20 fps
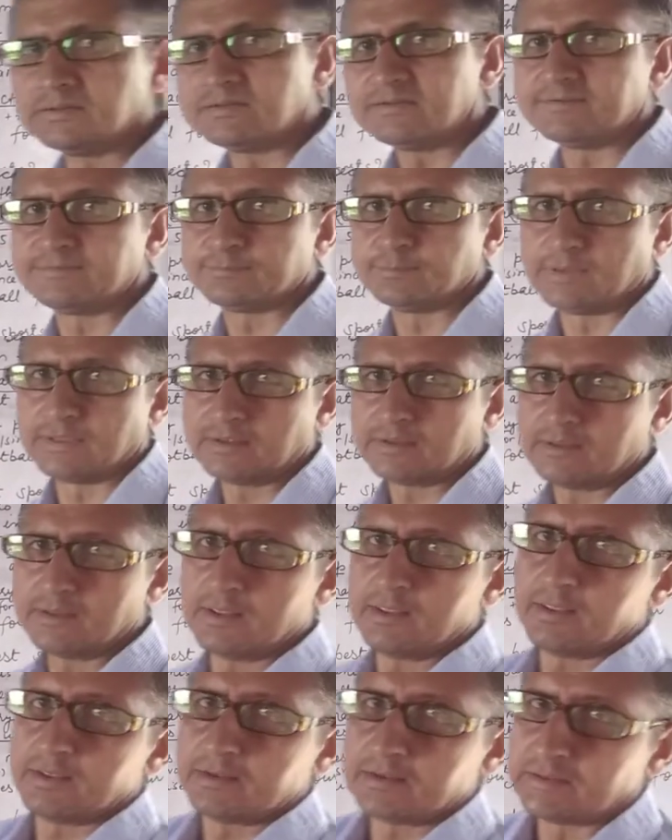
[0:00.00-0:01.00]

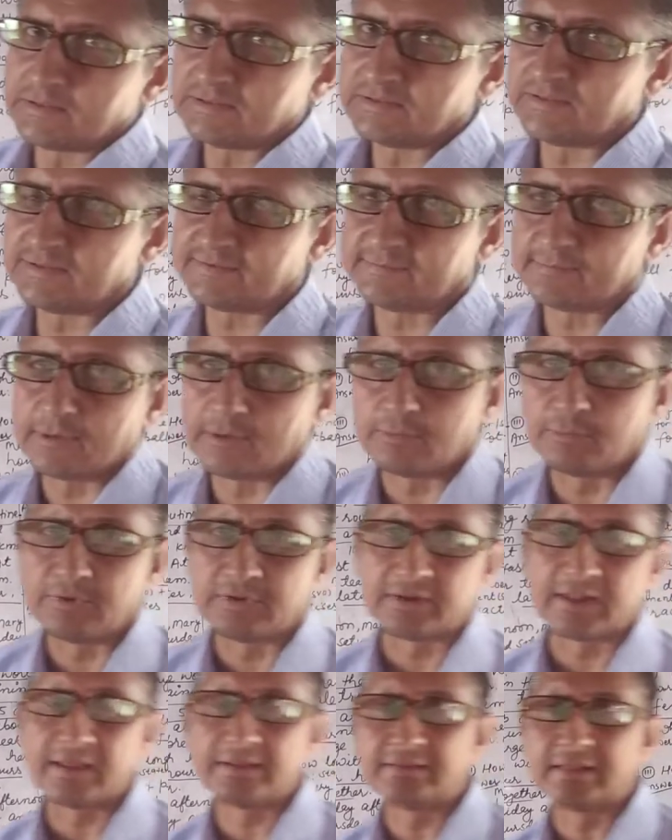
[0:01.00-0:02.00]
we write the answer
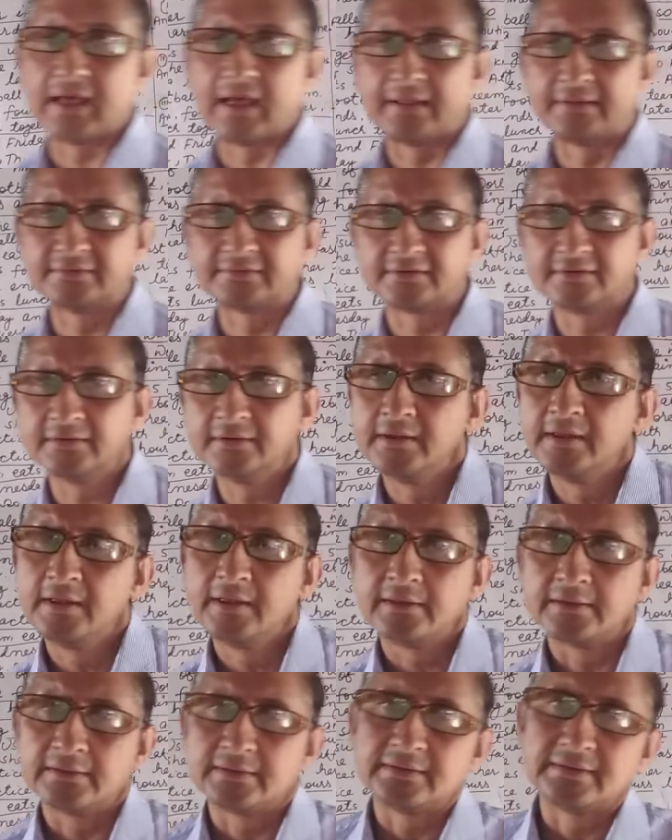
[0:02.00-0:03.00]
in our
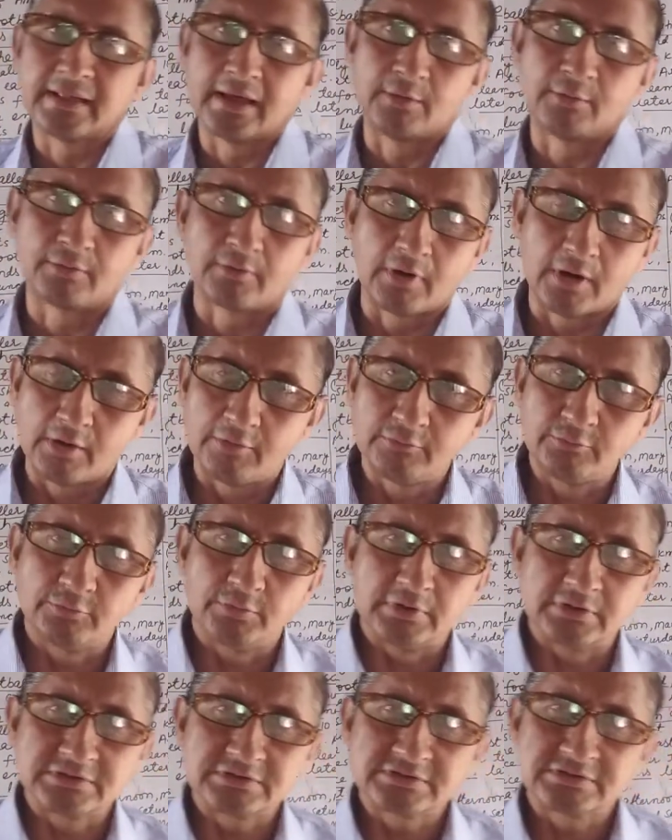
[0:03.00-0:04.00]
own words
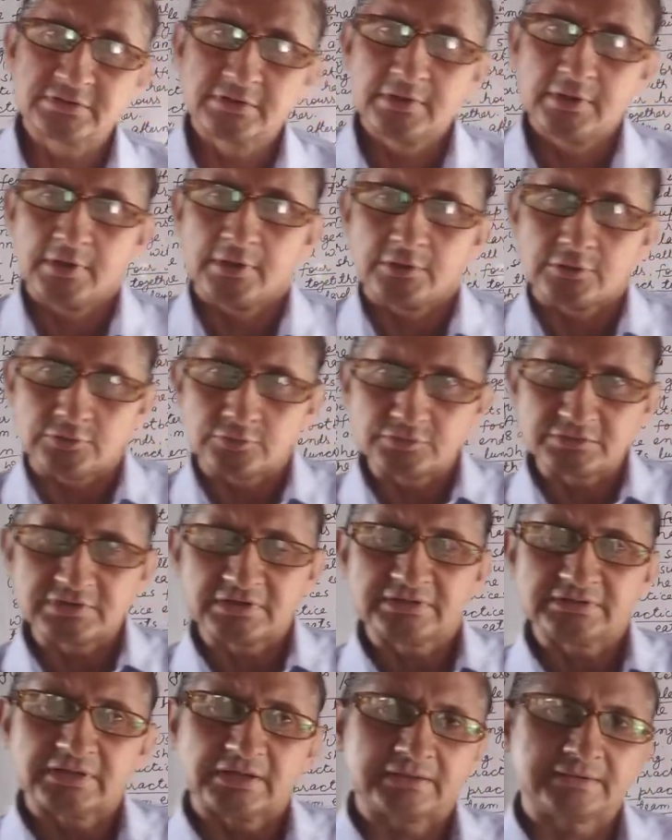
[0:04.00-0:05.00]
using the
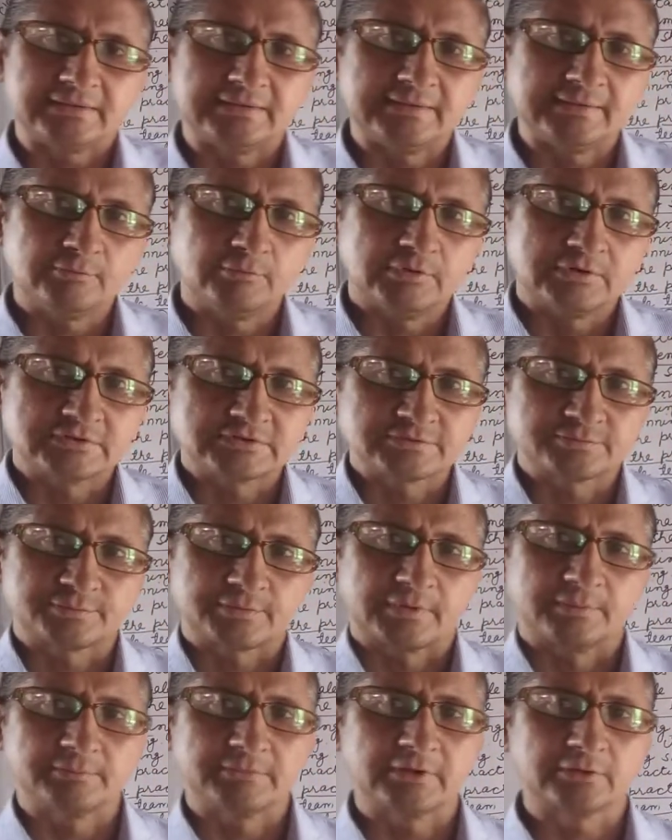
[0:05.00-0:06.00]
keywords from the question
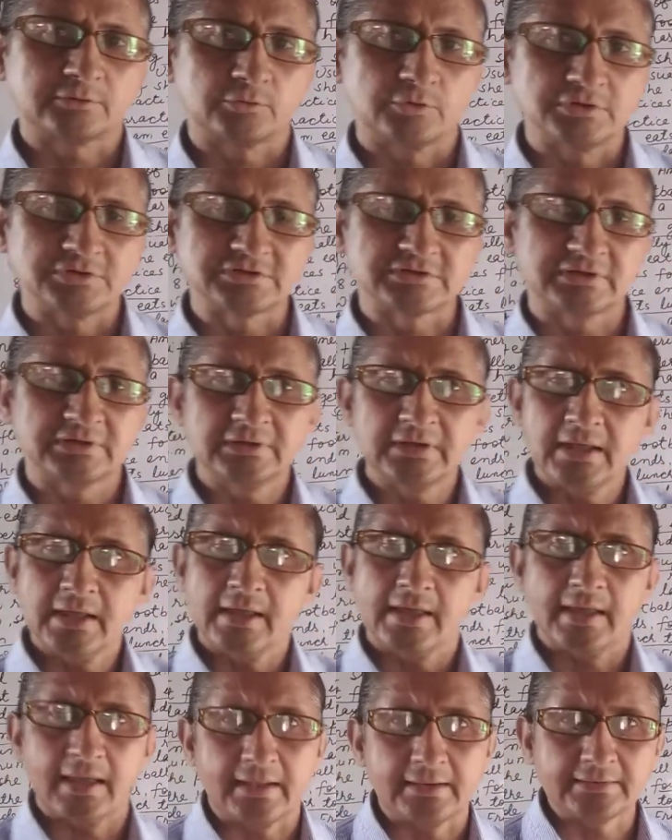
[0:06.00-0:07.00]
and
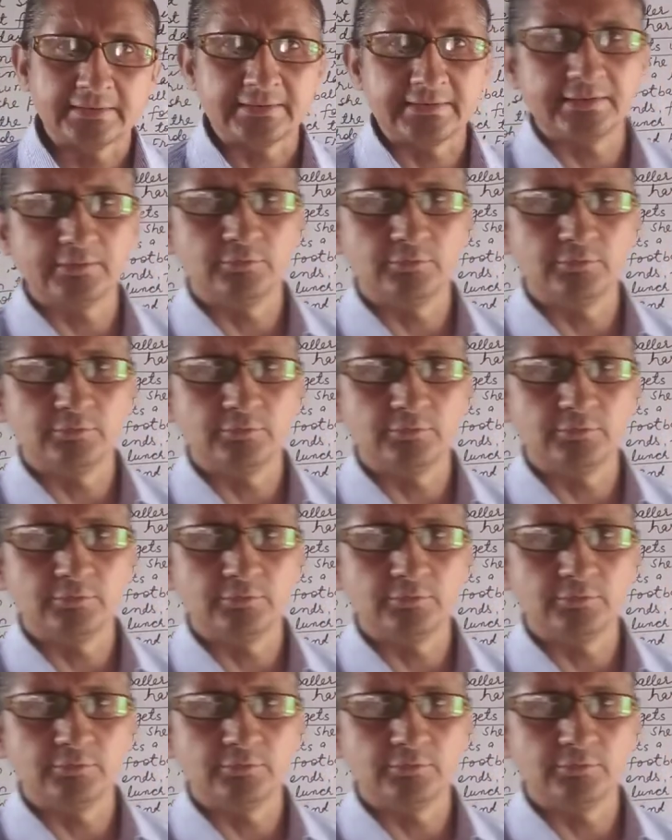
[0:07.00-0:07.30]
keywords from